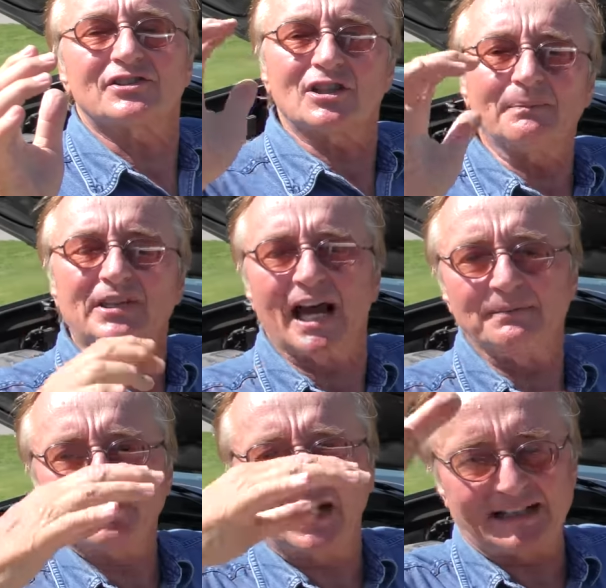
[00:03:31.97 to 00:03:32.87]

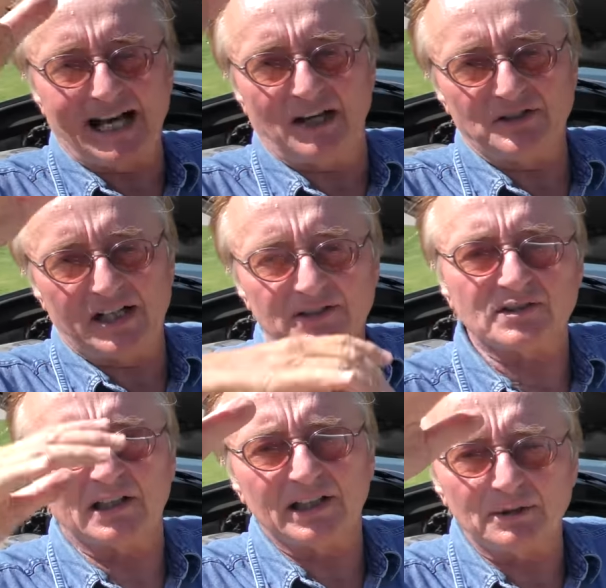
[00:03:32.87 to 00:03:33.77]
Sometimes technology gets
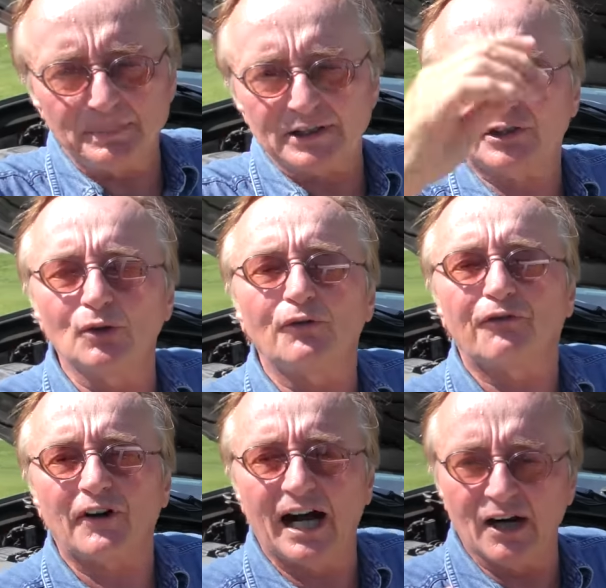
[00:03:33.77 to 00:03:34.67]
a little bit too
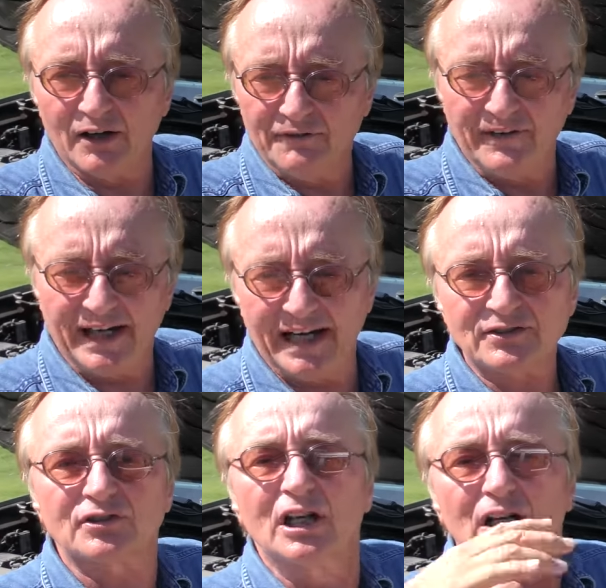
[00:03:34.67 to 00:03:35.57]
far
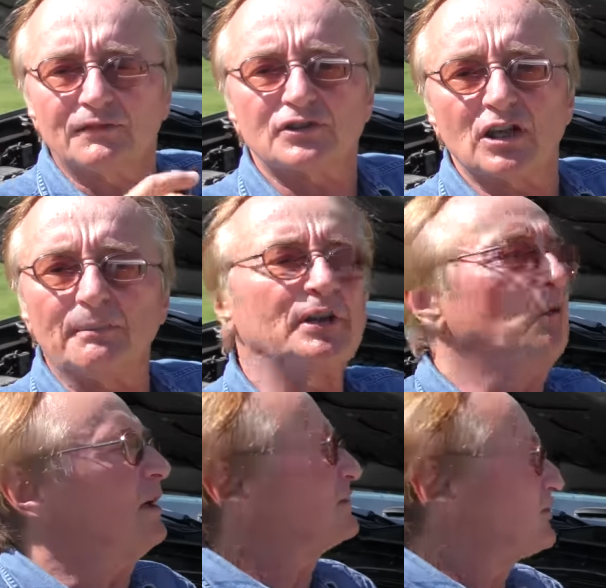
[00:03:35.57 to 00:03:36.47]
advanced for somebody who
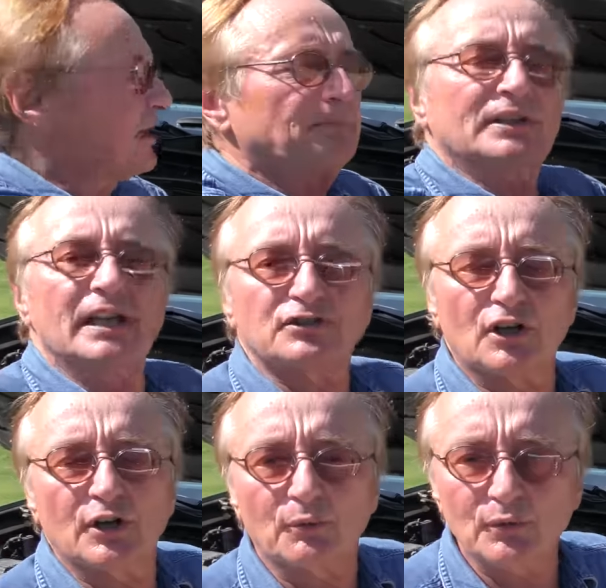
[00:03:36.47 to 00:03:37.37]
wants something that's
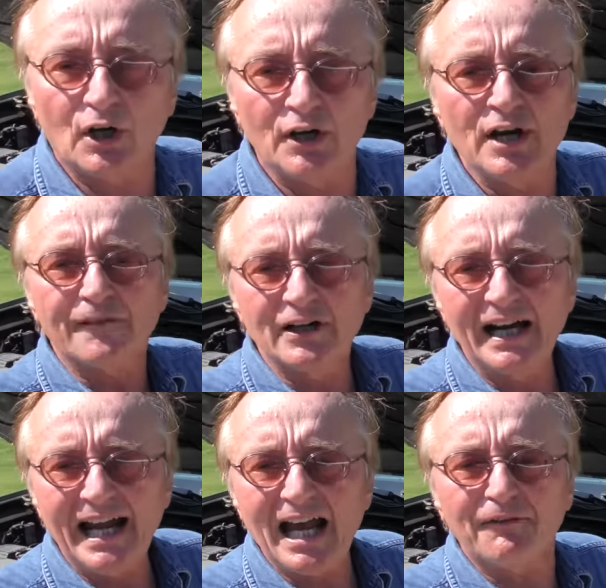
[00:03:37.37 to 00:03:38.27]
going to run
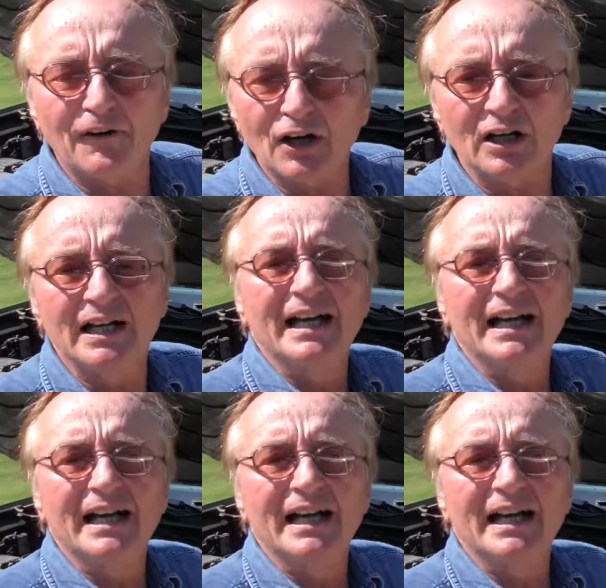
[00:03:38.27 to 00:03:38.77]
forever